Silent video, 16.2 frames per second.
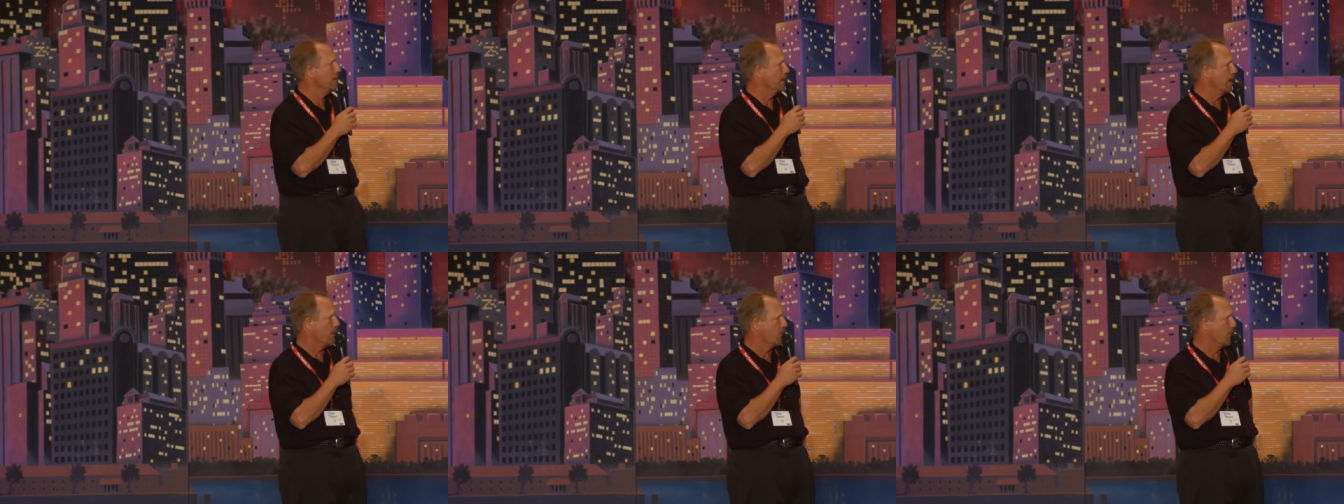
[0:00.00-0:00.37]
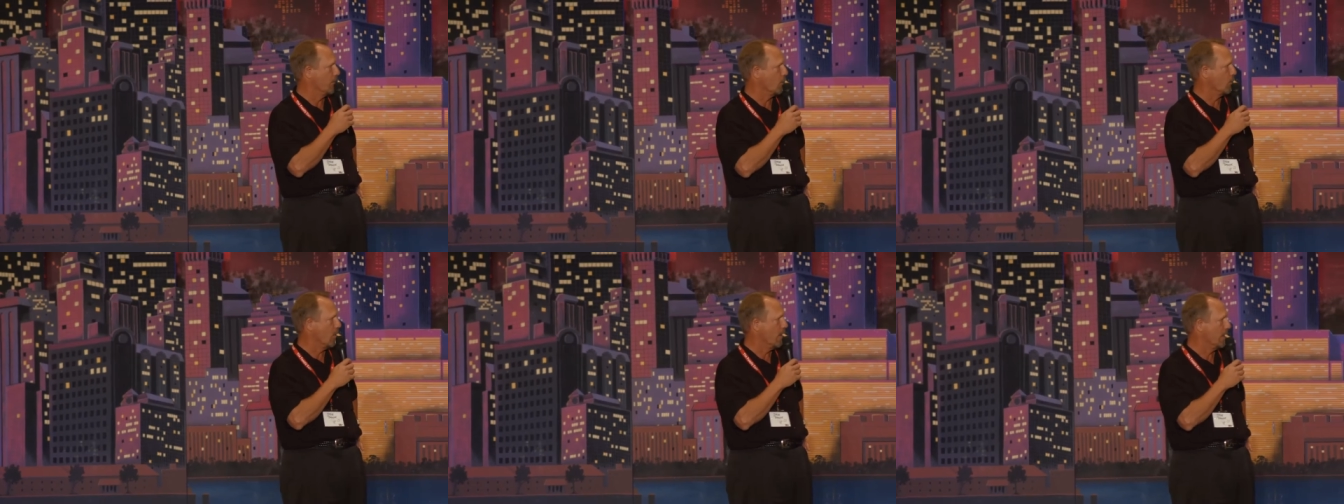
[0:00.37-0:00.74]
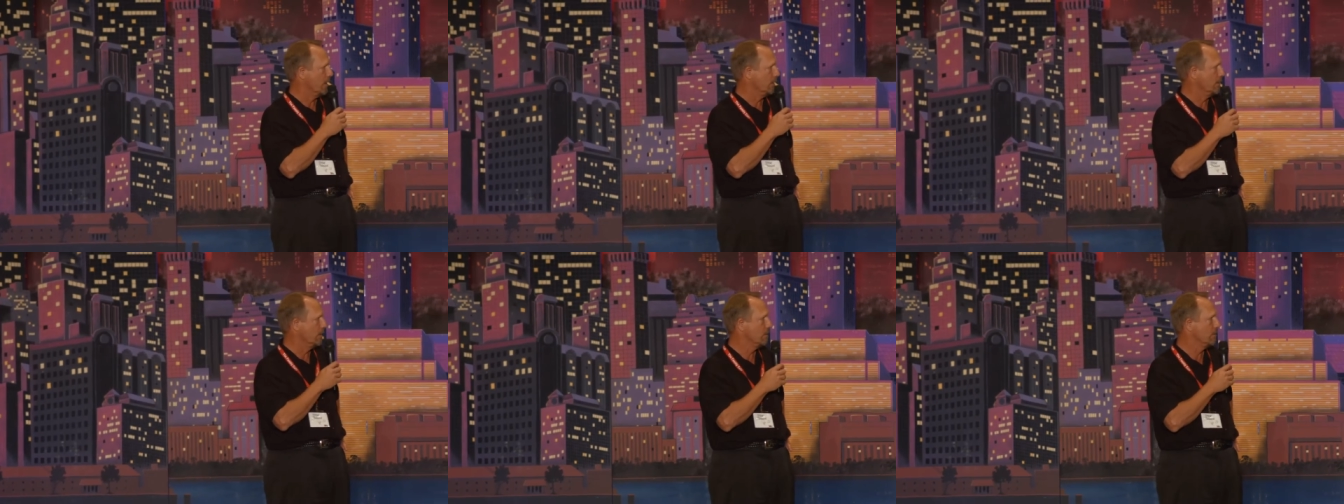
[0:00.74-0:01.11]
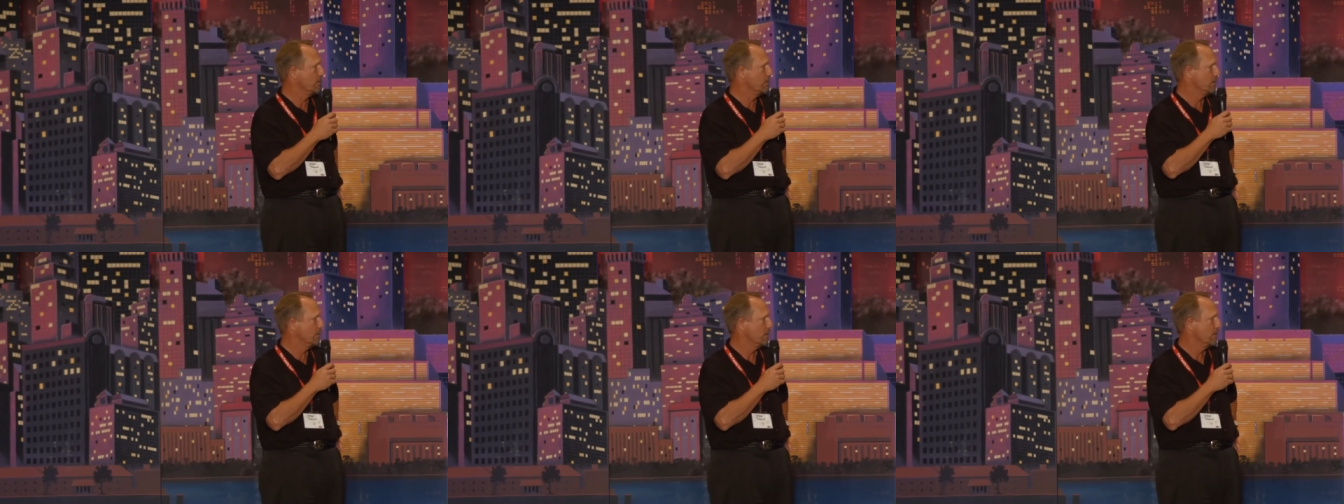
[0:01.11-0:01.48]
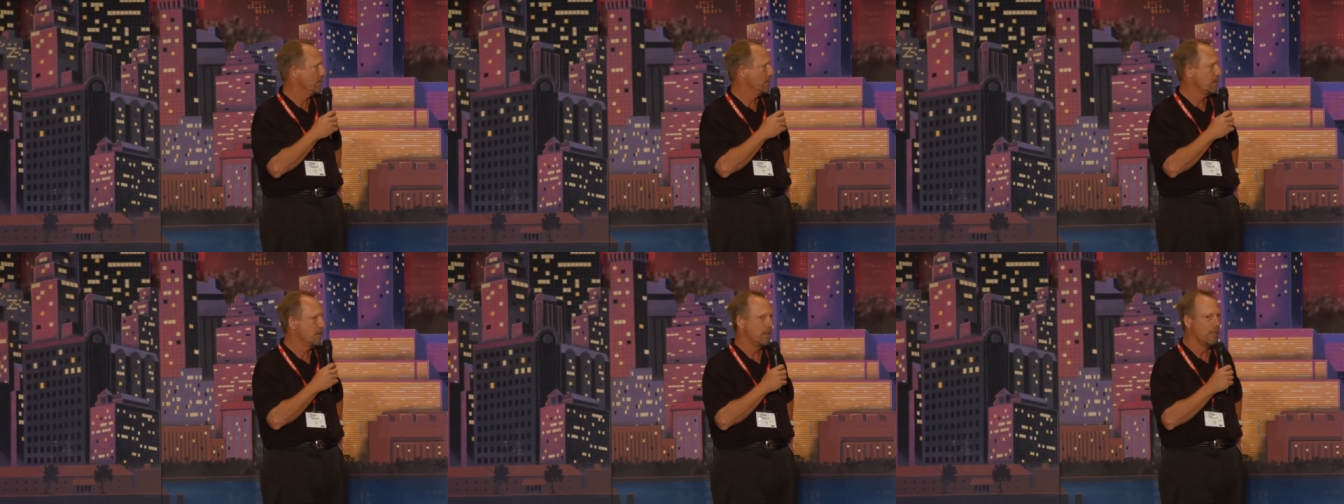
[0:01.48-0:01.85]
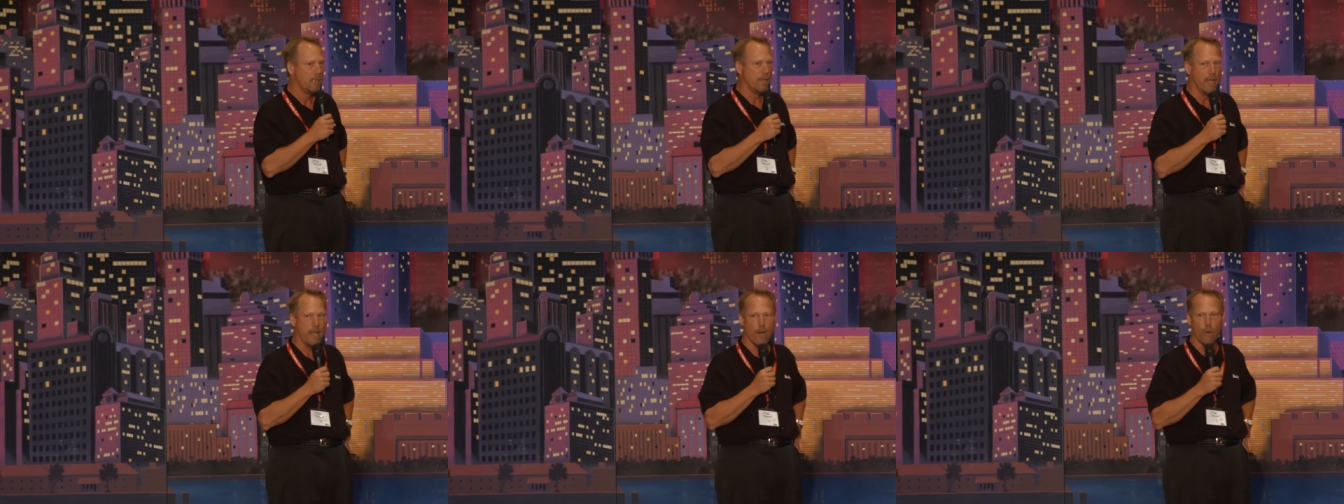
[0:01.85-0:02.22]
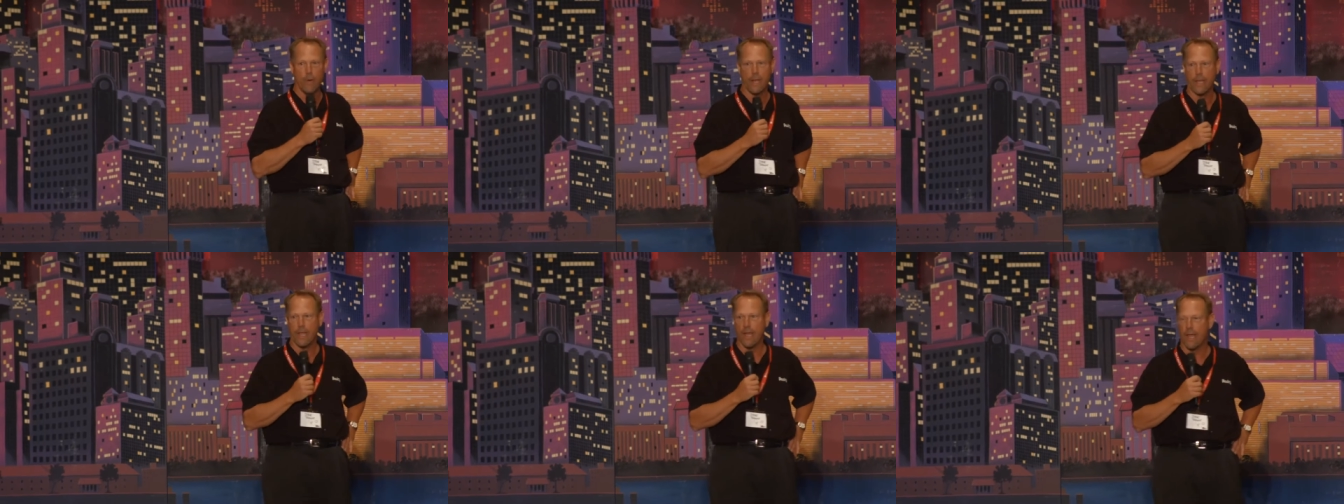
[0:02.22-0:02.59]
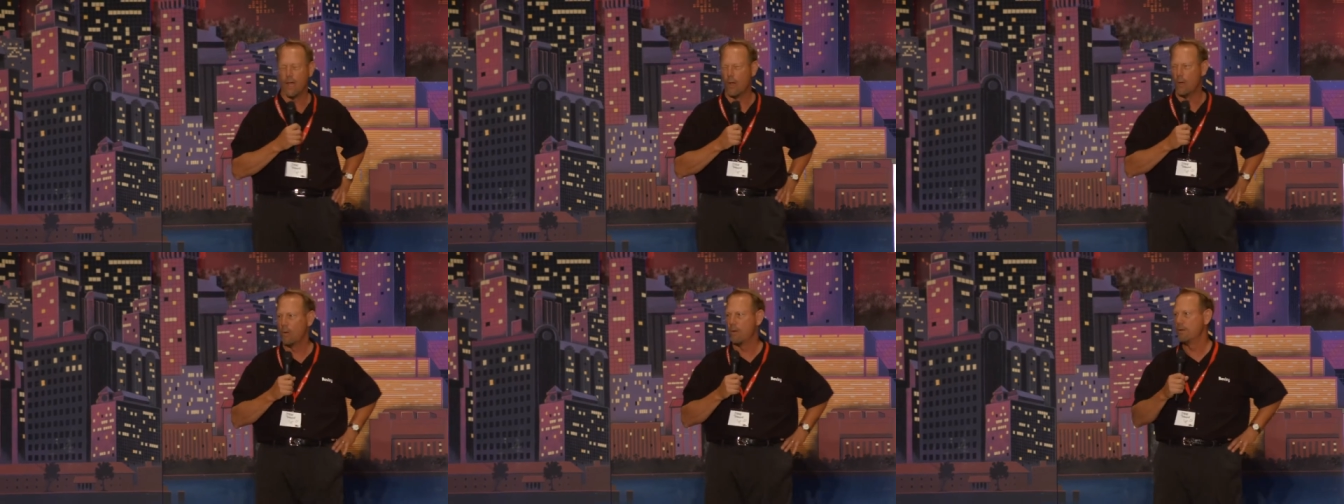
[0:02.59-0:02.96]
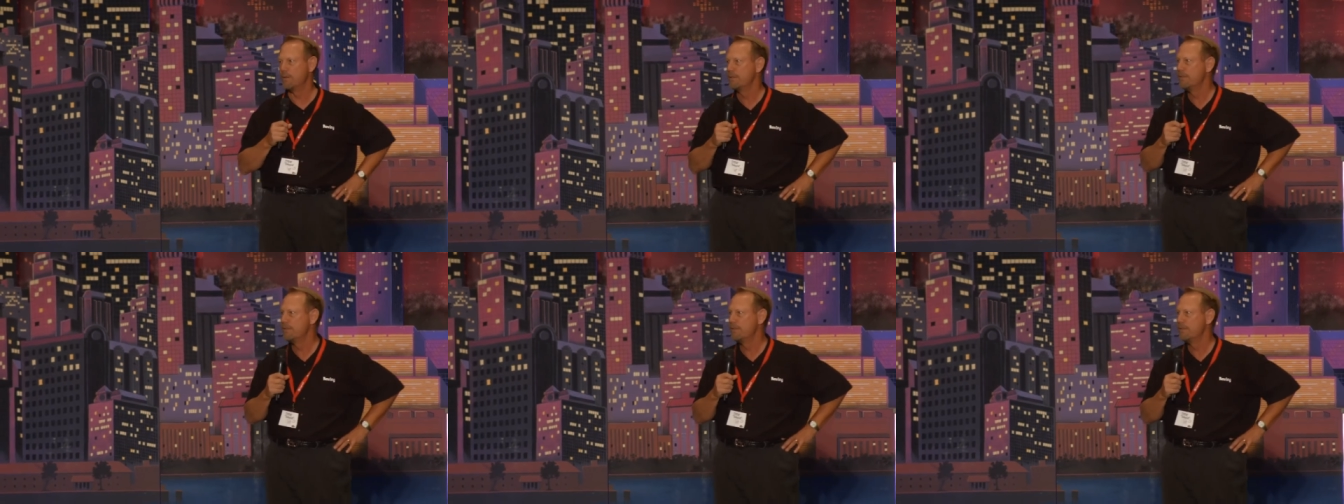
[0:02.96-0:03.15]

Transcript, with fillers: Number one. There we go.